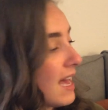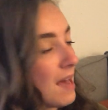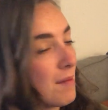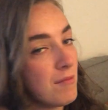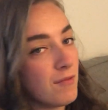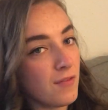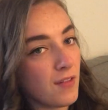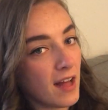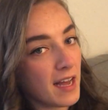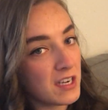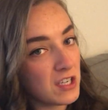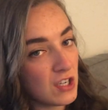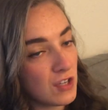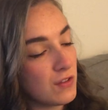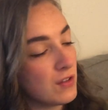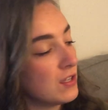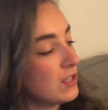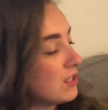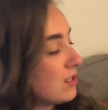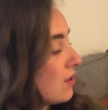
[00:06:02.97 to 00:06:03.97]
camouflage
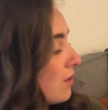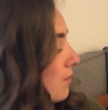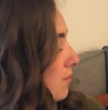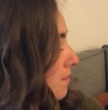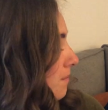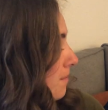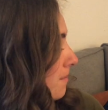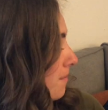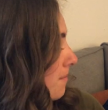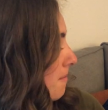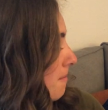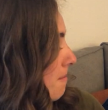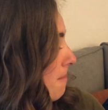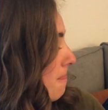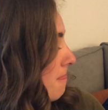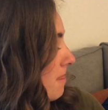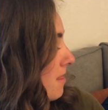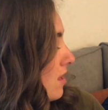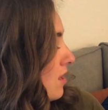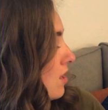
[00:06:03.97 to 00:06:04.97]
in the snow.
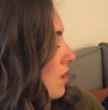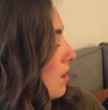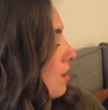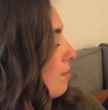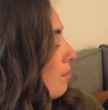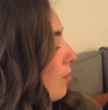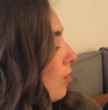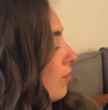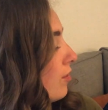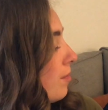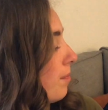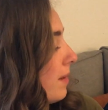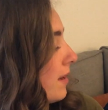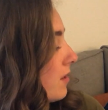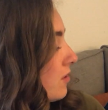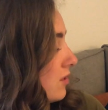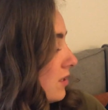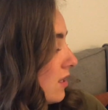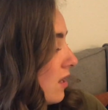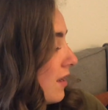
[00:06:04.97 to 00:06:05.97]
Polar
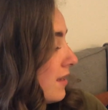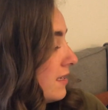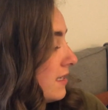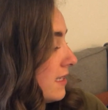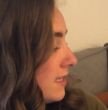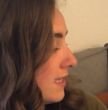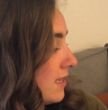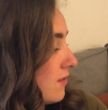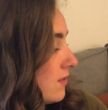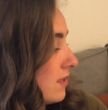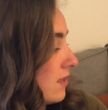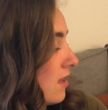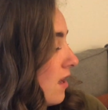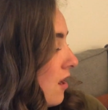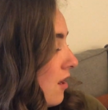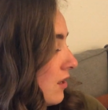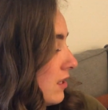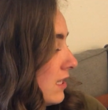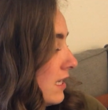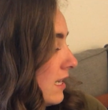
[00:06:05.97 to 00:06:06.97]
bears hunt seals in the
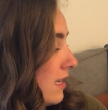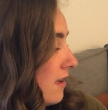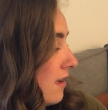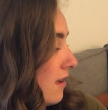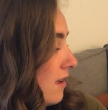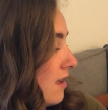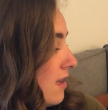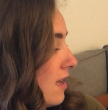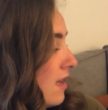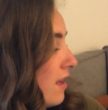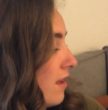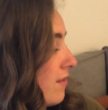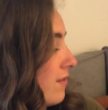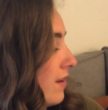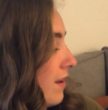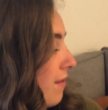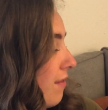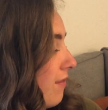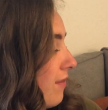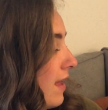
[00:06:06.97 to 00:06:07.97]
Arctic.
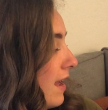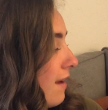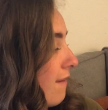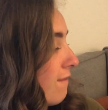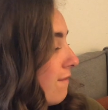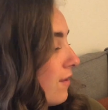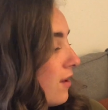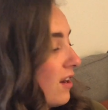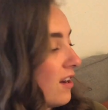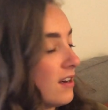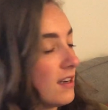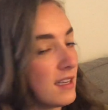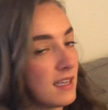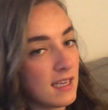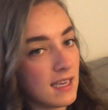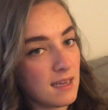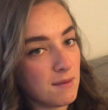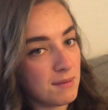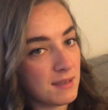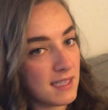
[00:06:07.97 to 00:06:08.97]
Their thick fur
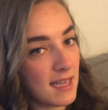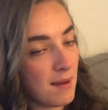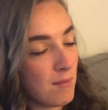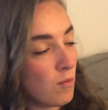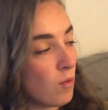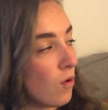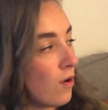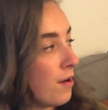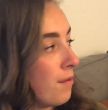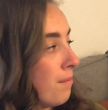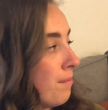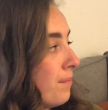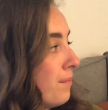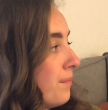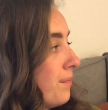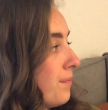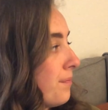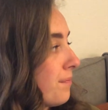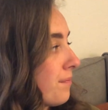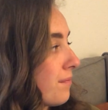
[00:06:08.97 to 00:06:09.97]
keeps them warm.
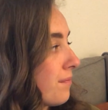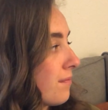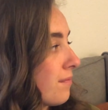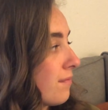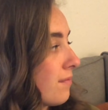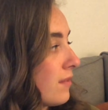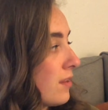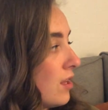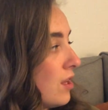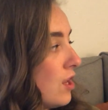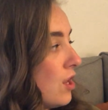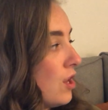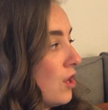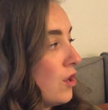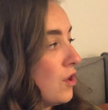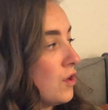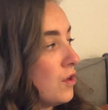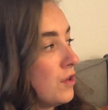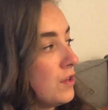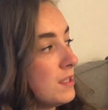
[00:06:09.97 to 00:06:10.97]

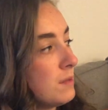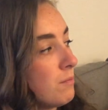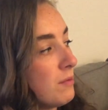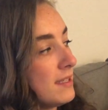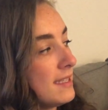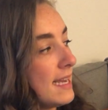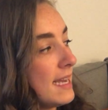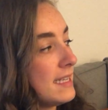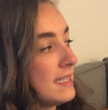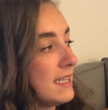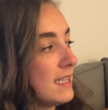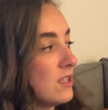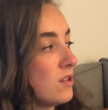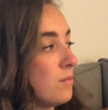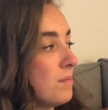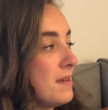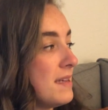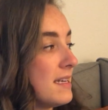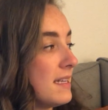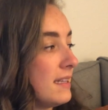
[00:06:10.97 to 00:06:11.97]
Who's pretending to
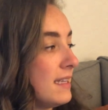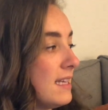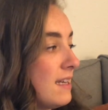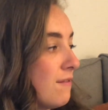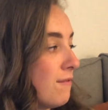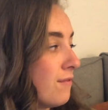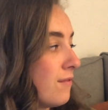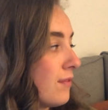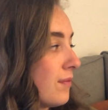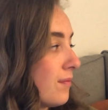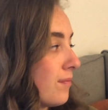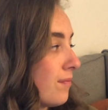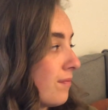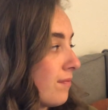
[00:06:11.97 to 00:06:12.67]
be a leaf?